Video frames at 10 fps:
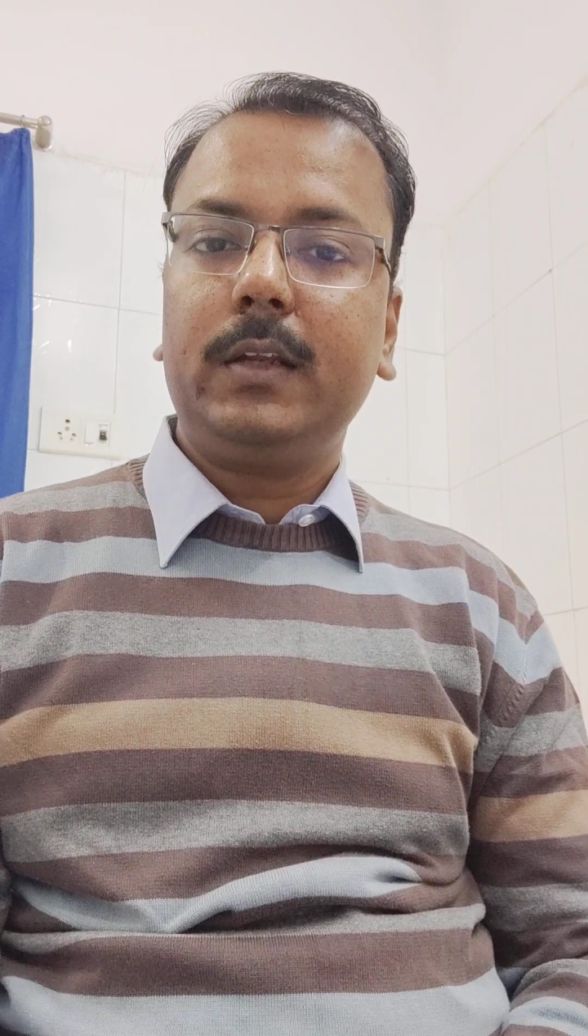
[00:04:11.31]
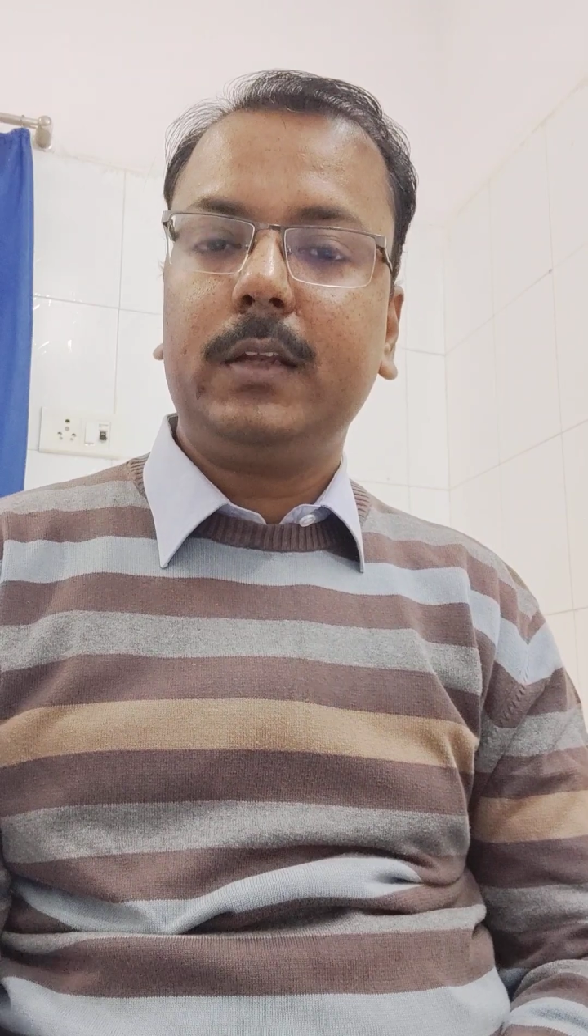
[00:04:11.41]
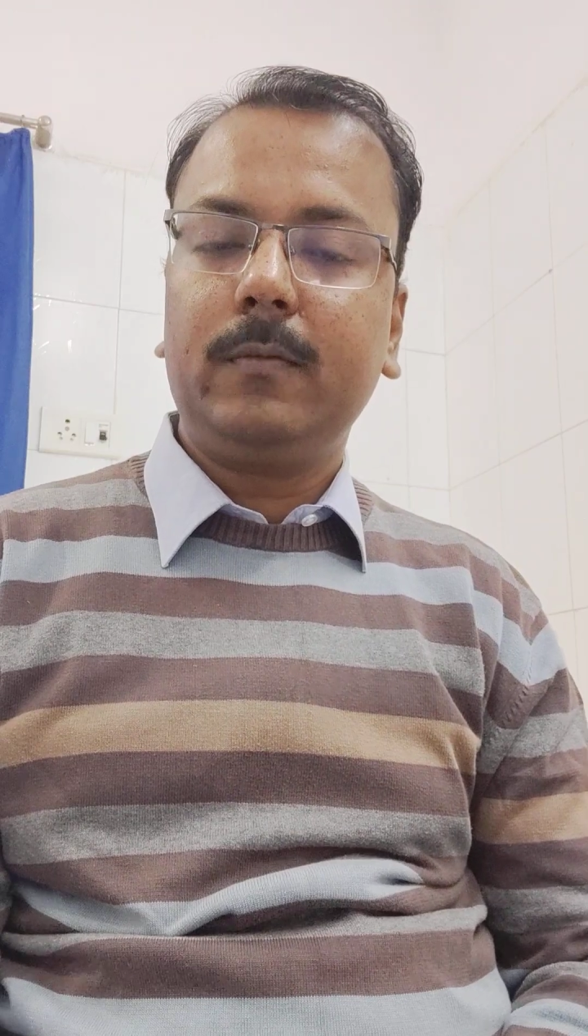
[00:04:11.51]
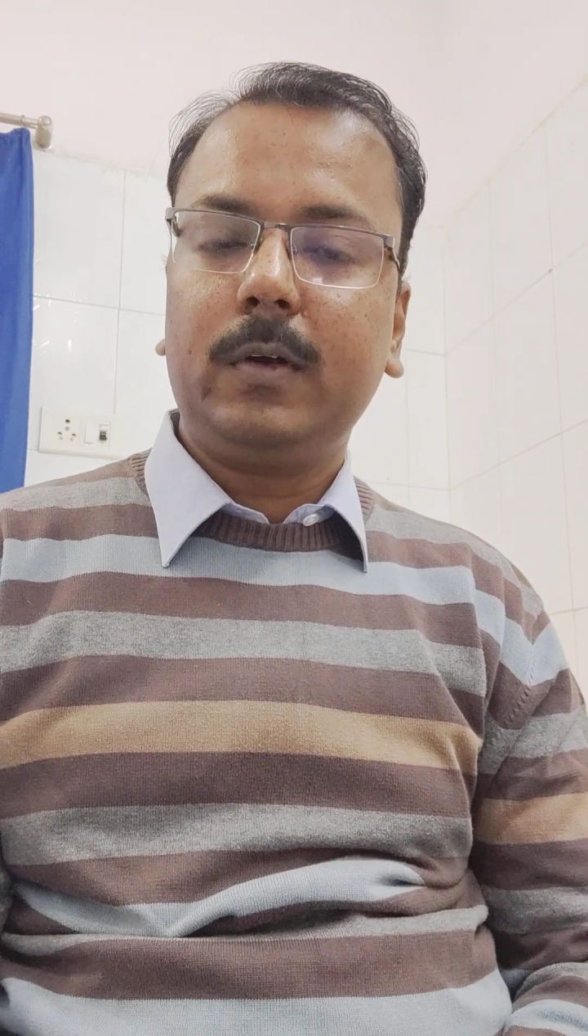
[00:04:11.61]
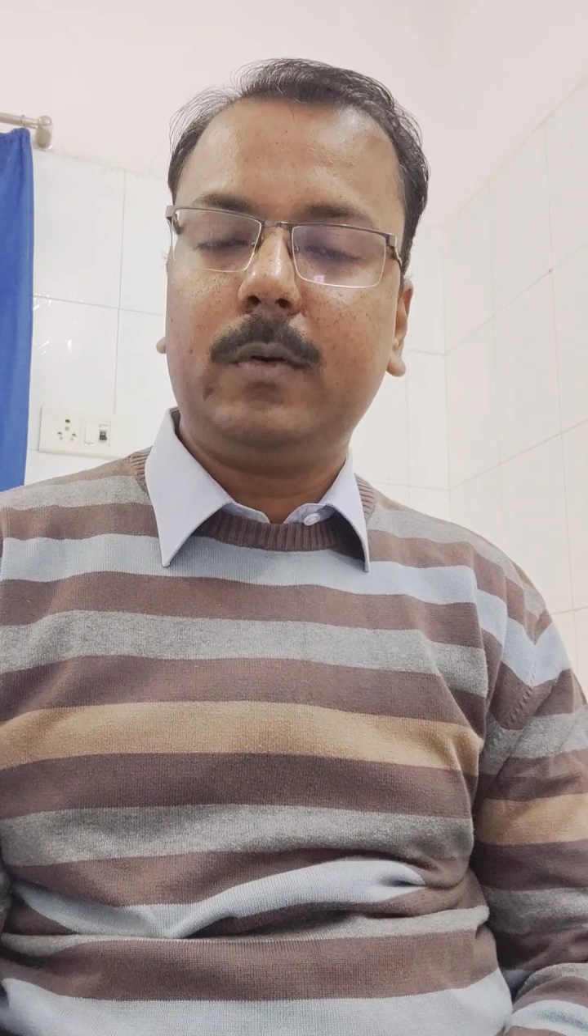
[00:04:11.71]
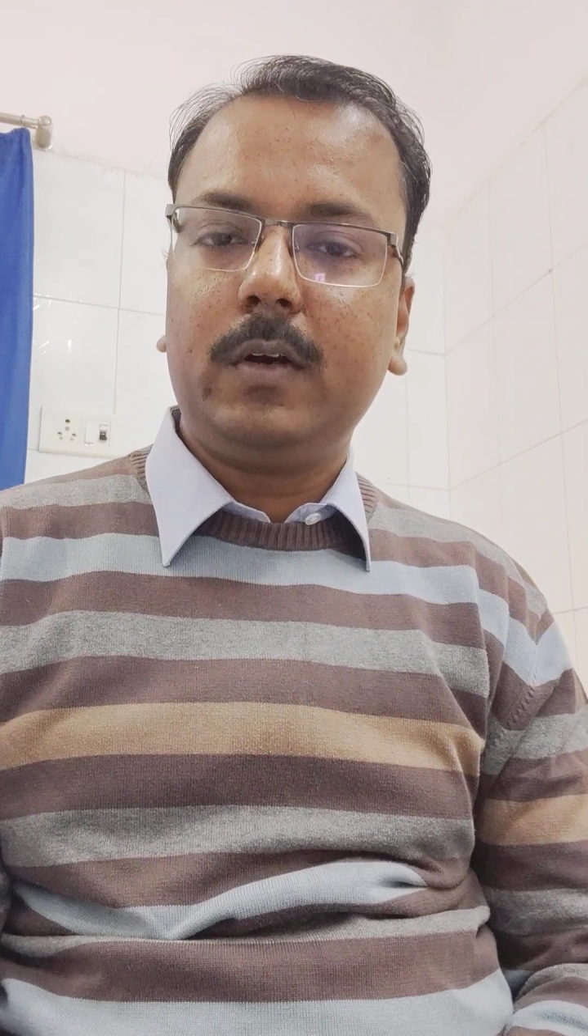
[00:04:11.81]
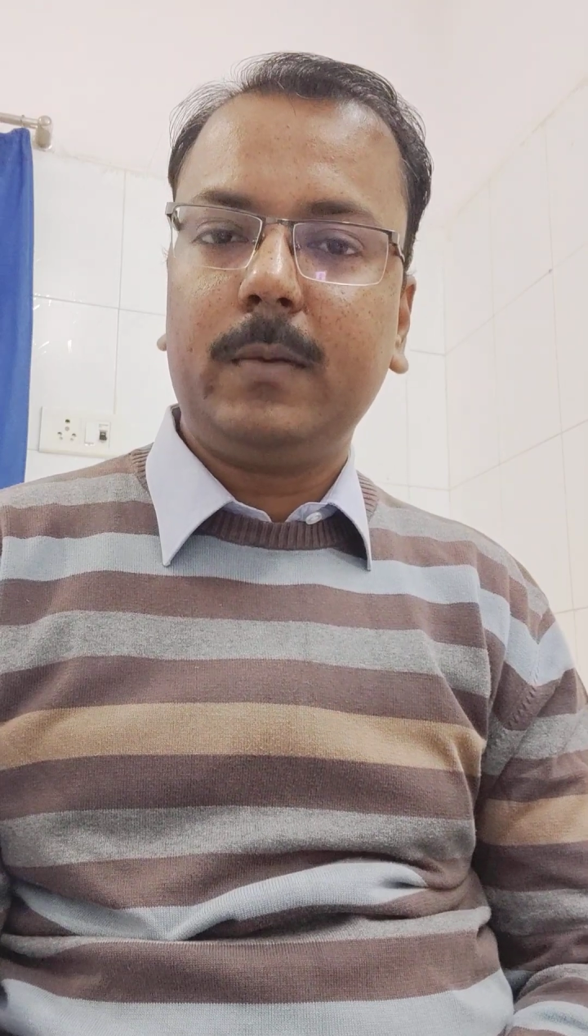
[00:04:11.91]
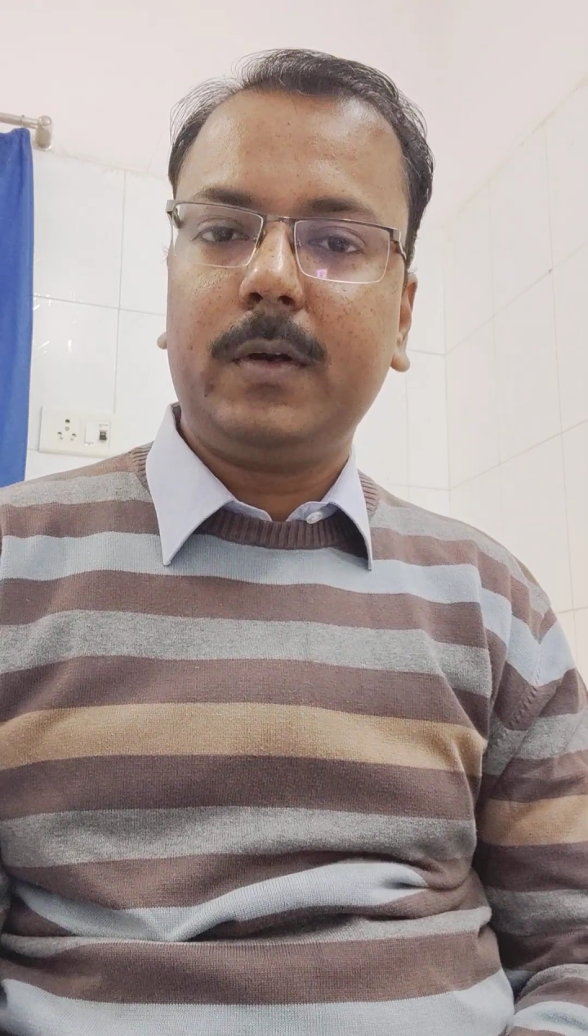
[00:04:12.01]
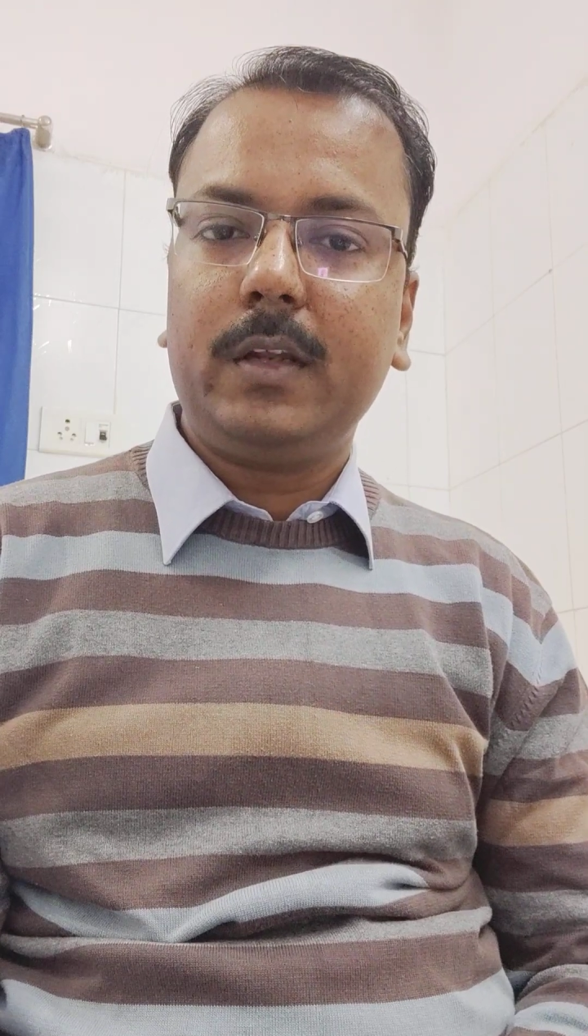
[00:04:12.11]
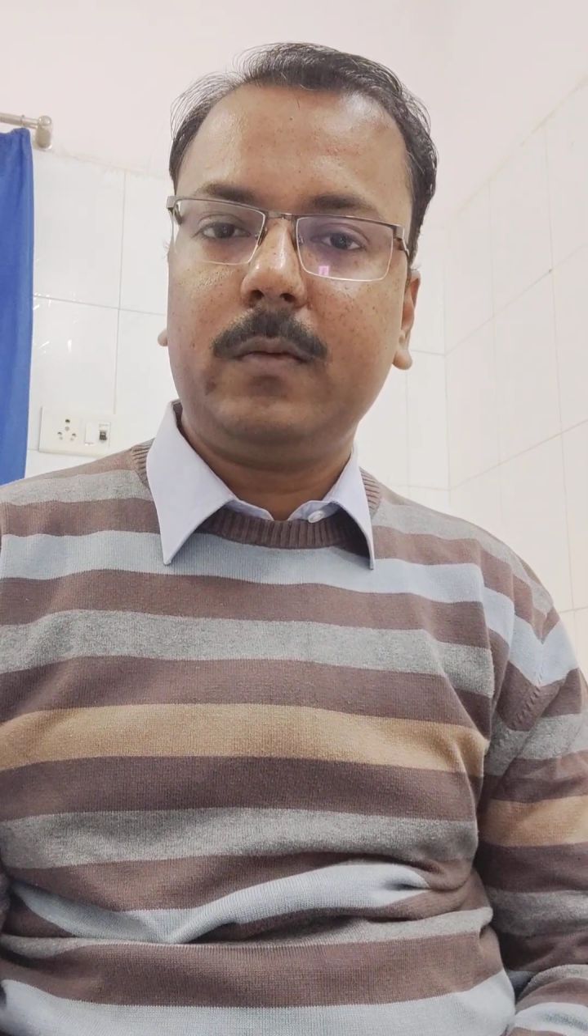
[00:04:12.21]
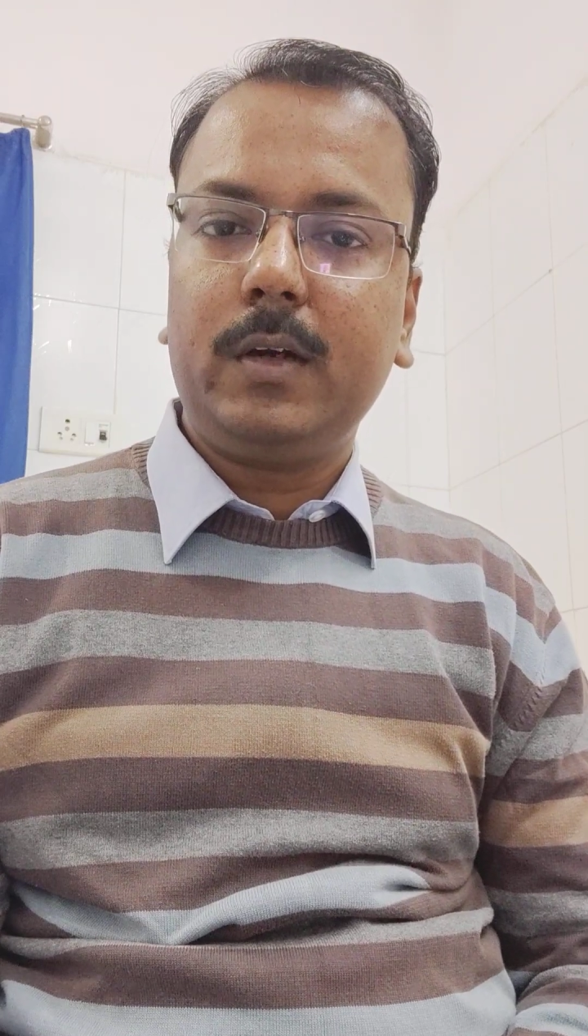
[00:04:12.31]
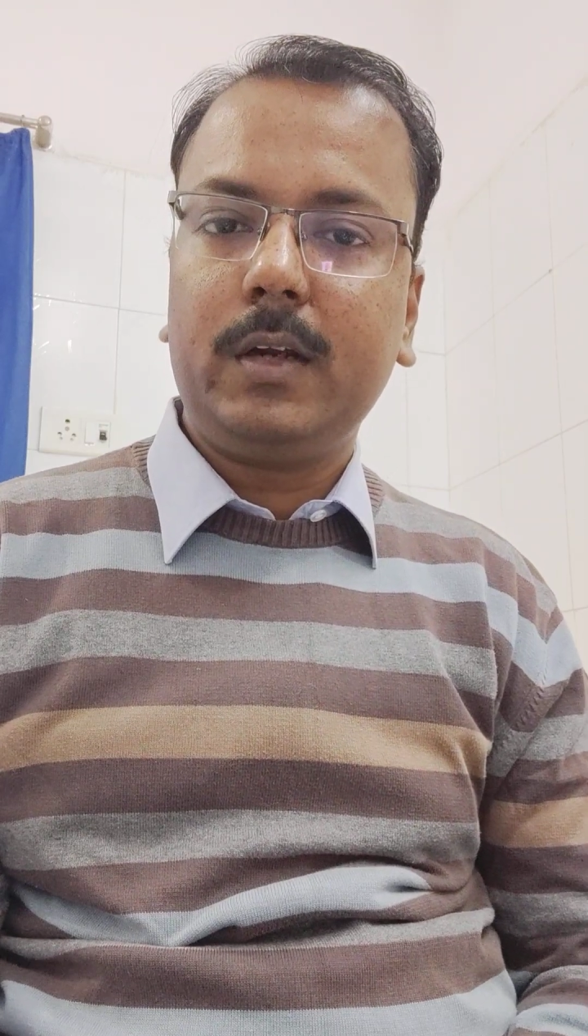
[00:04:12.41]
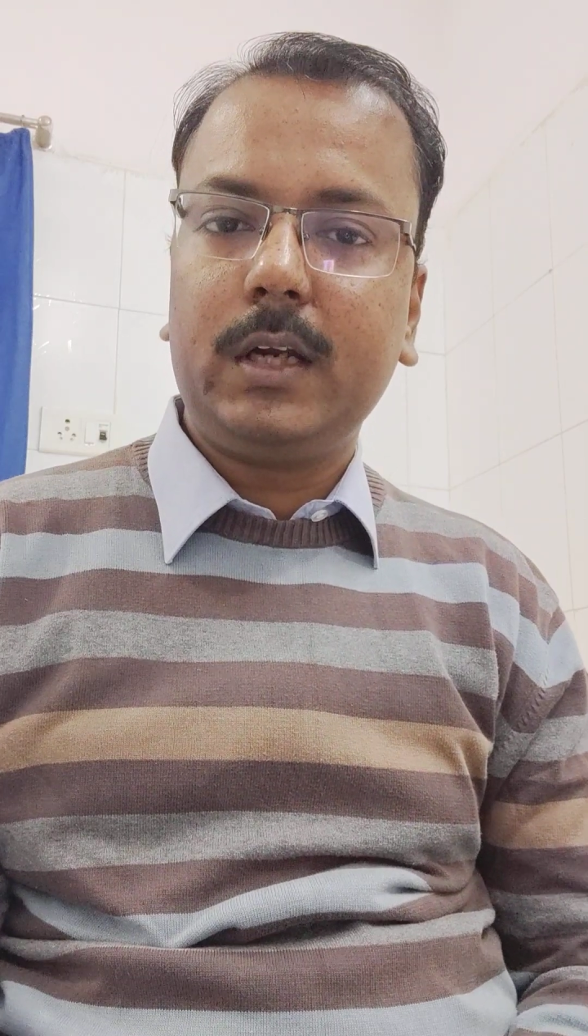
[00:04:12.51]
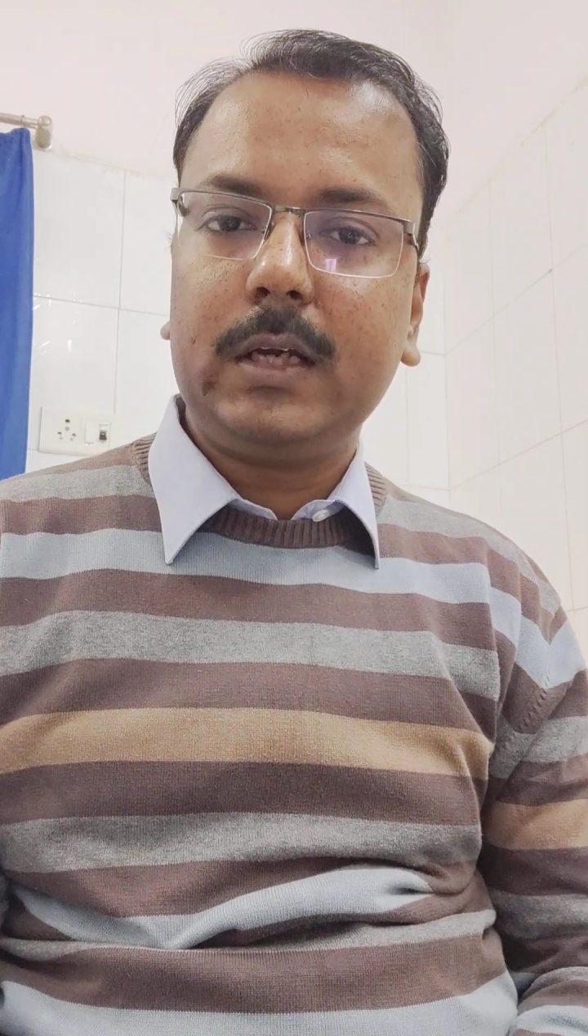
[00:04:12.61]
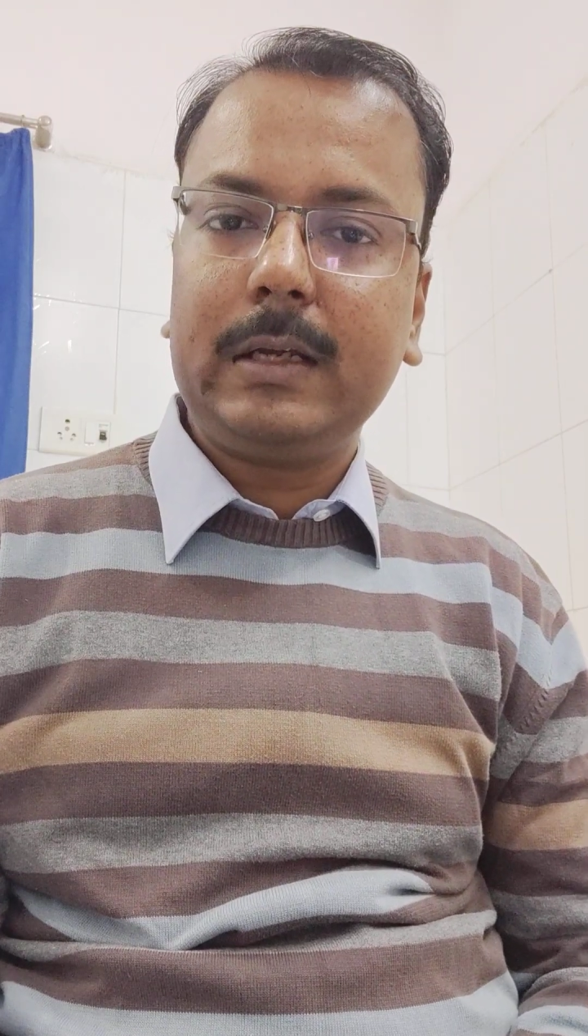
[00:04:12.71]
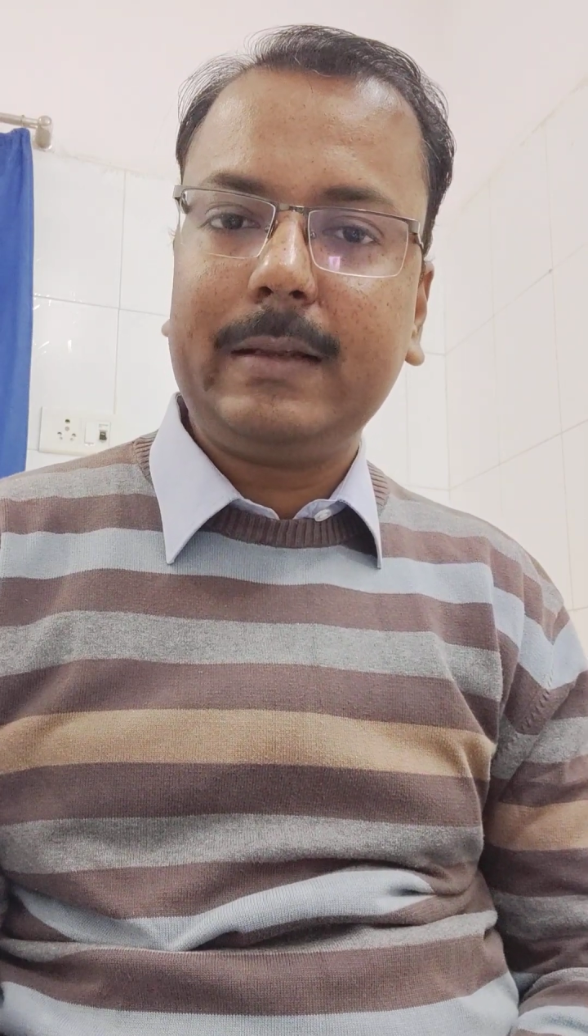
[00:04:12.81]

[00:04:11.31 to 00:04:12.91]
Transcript: thing about a particular drug,